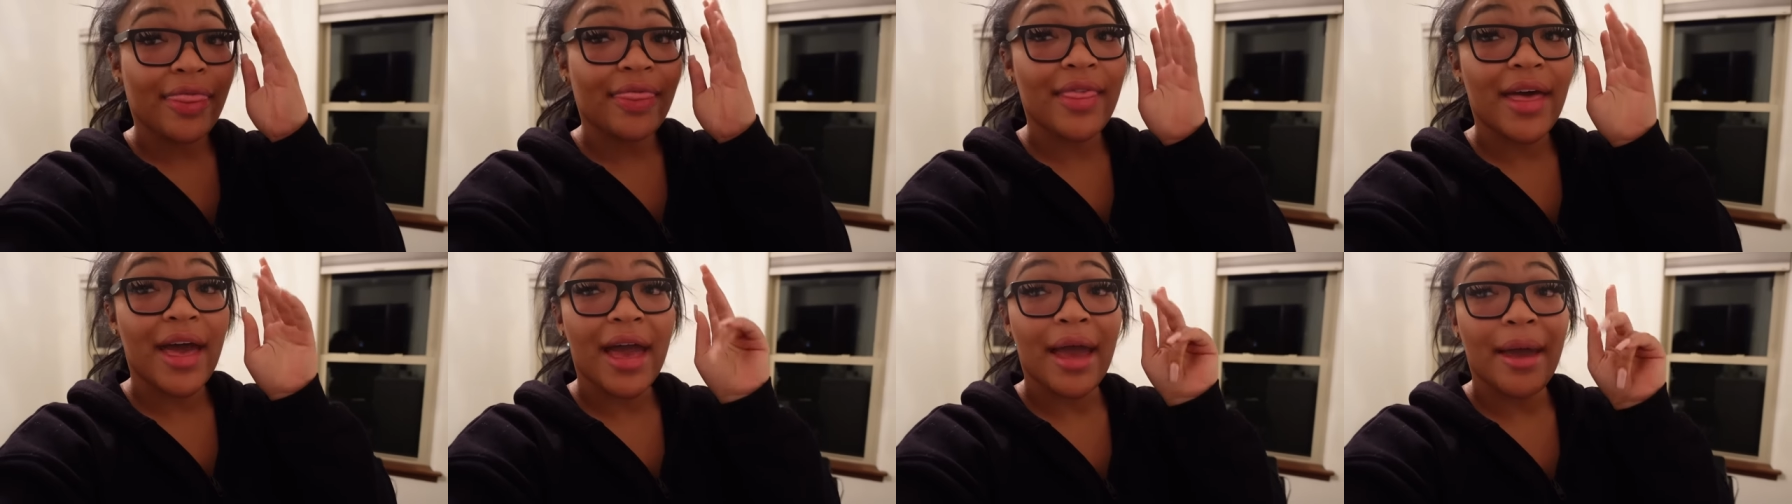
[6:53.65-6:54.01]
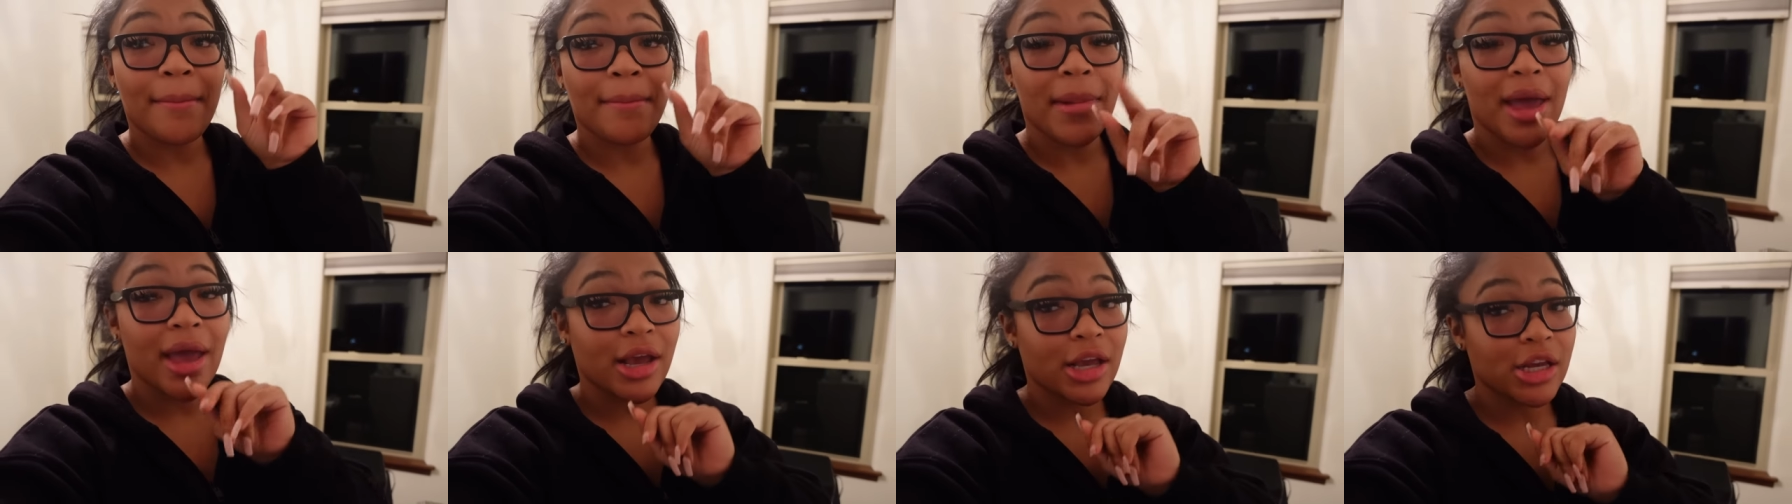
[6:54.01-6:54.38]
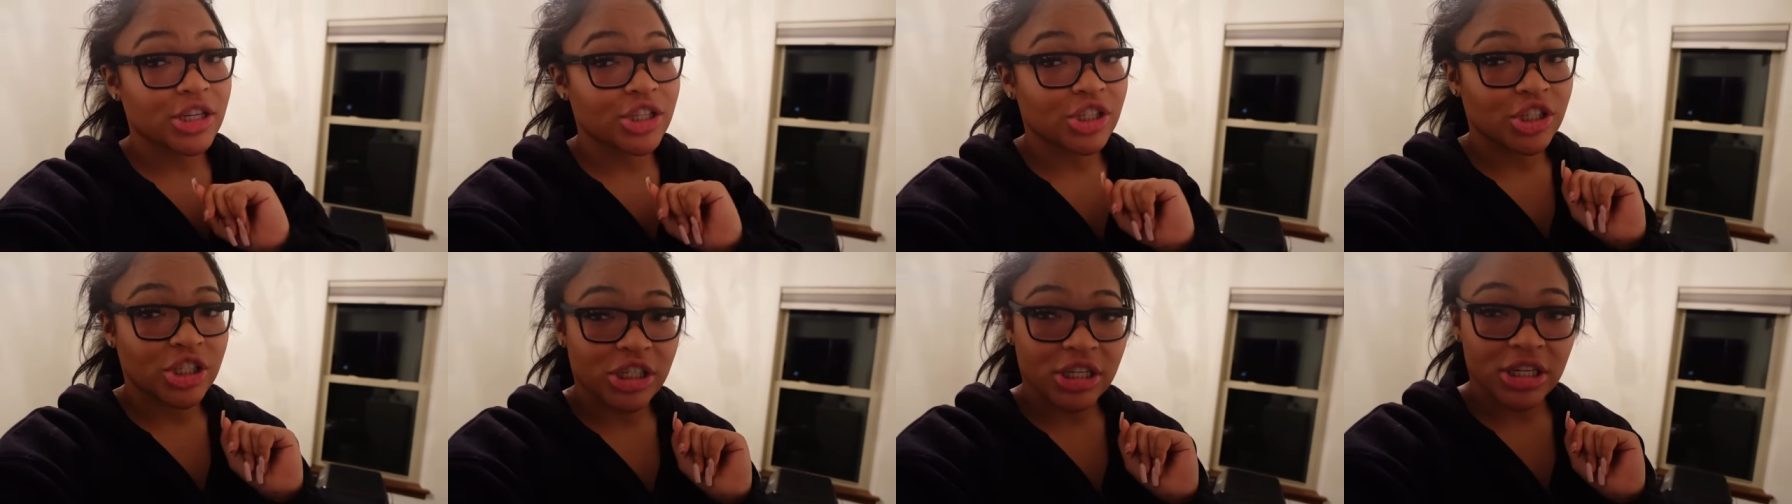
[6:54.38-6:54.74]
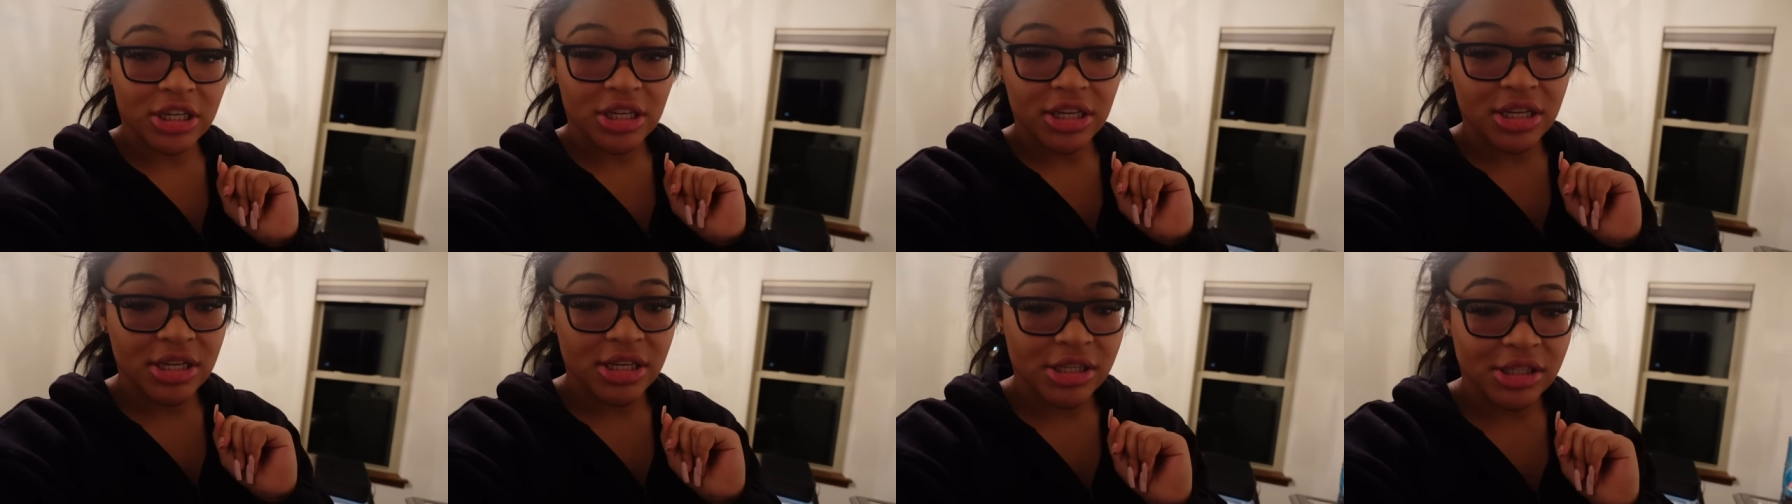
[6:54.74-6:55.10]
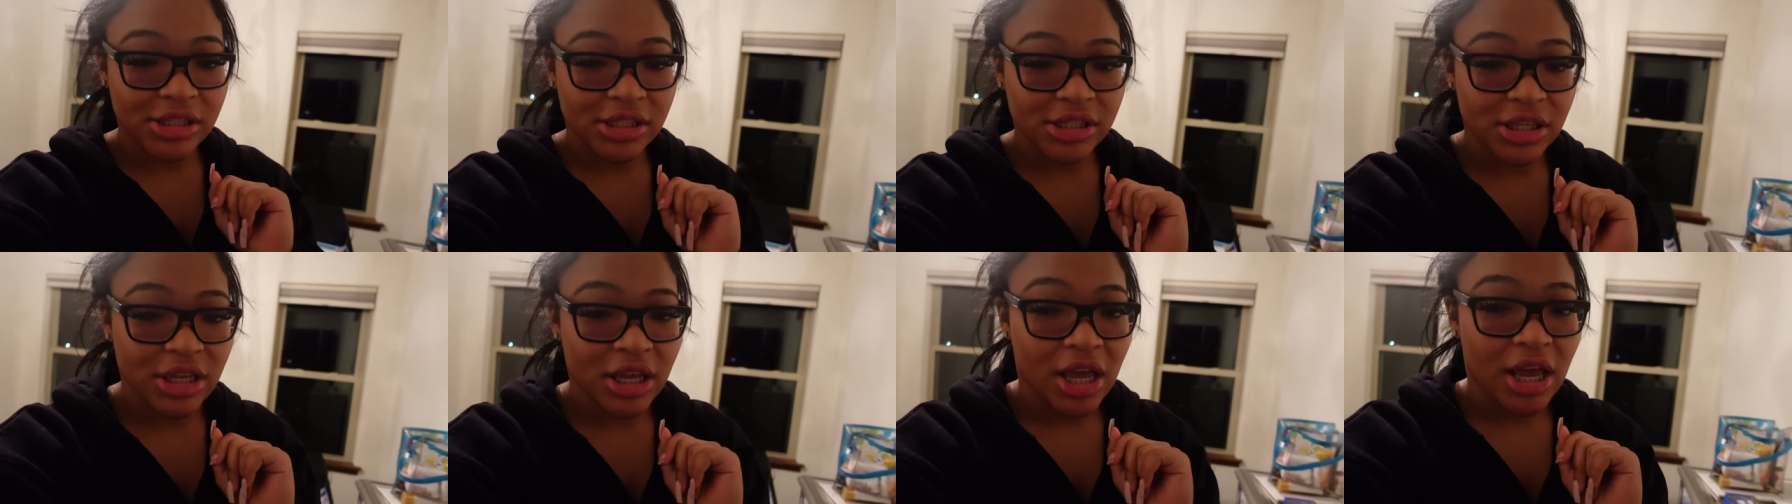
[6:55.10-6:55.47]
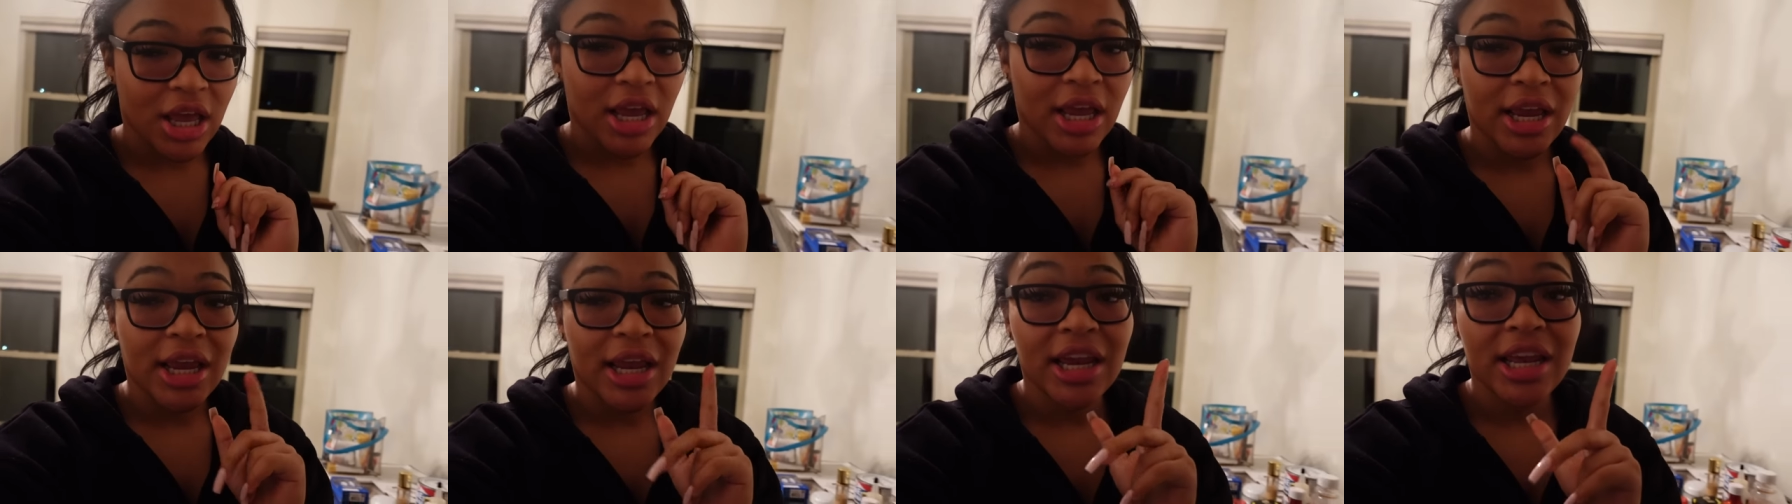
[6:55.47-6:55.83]
that mac and cheese,
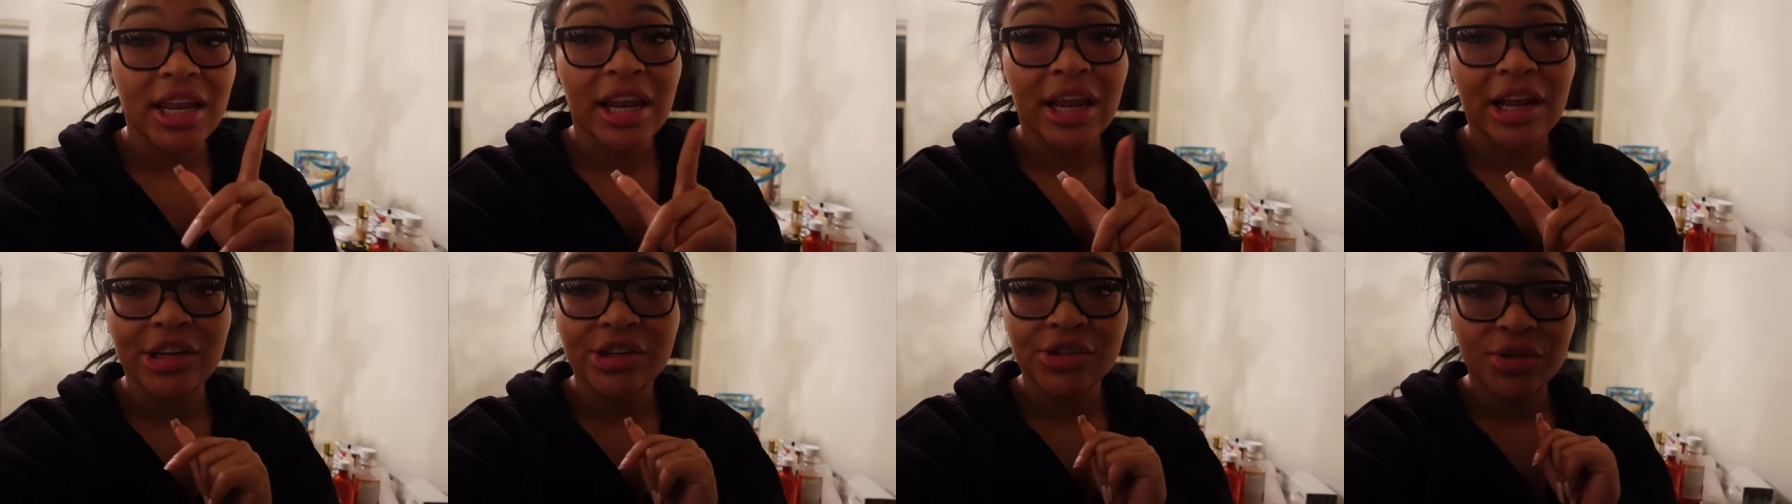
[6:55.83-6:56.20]
and that